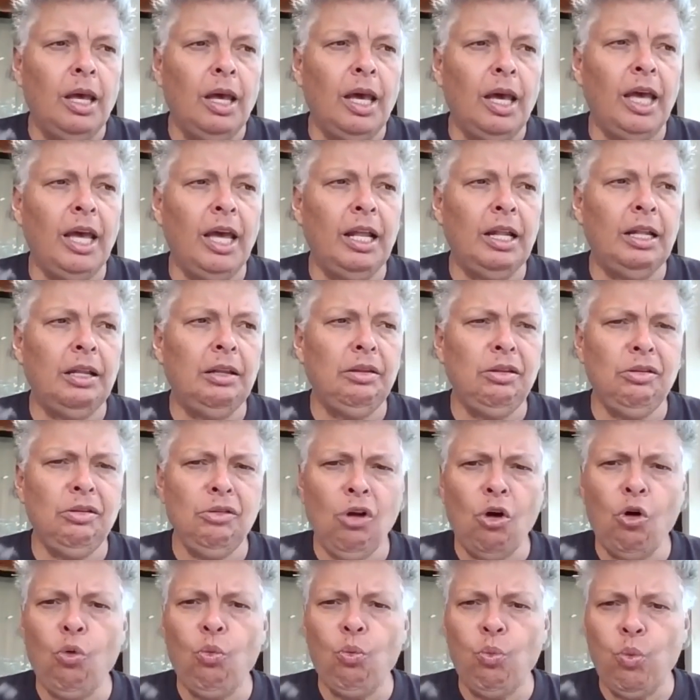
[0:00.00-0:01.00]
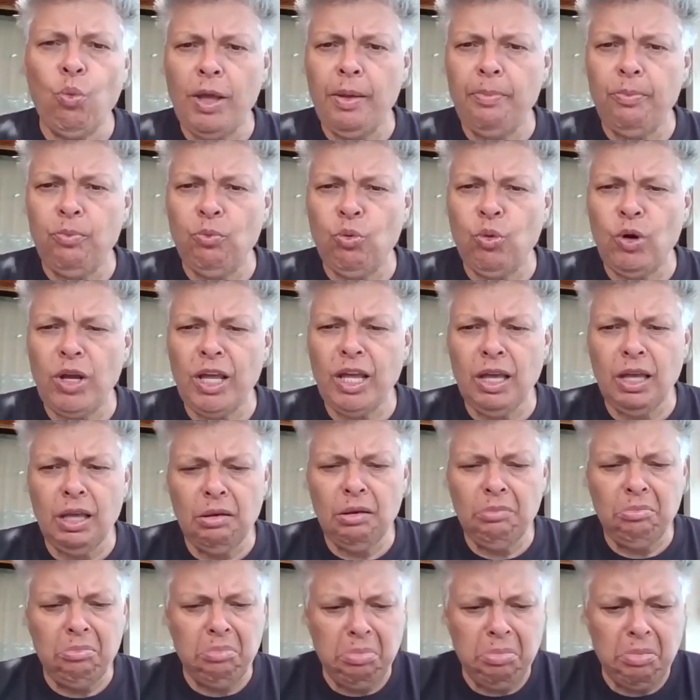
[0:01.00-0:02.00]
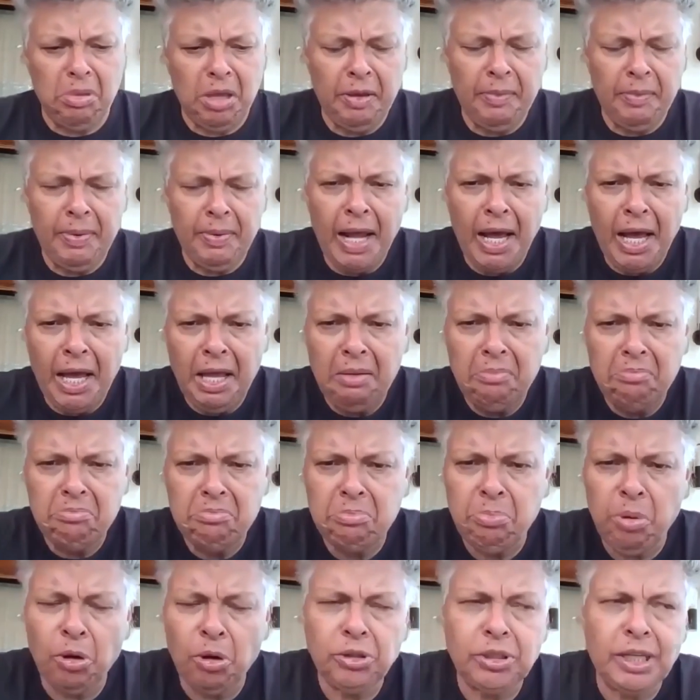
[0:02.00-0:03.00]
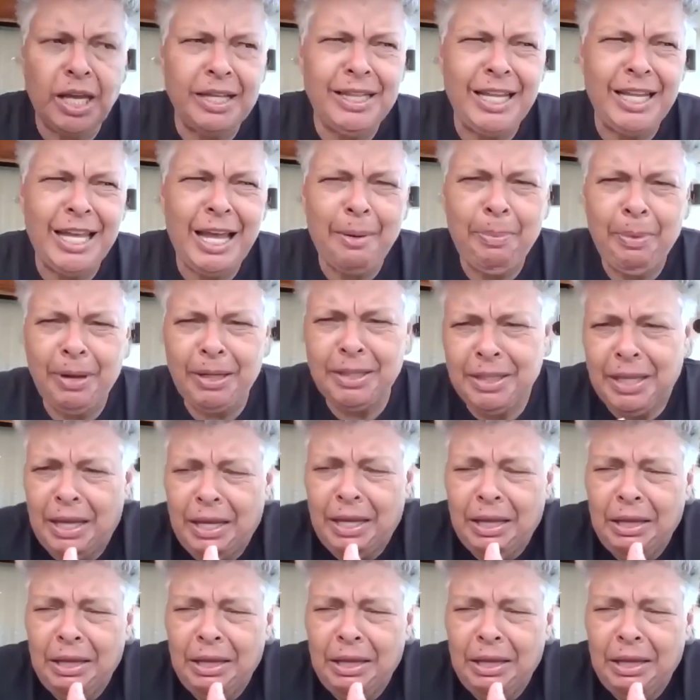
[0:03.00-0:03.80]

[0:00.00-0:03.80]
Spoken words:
And, you know, we even I bought the idea, but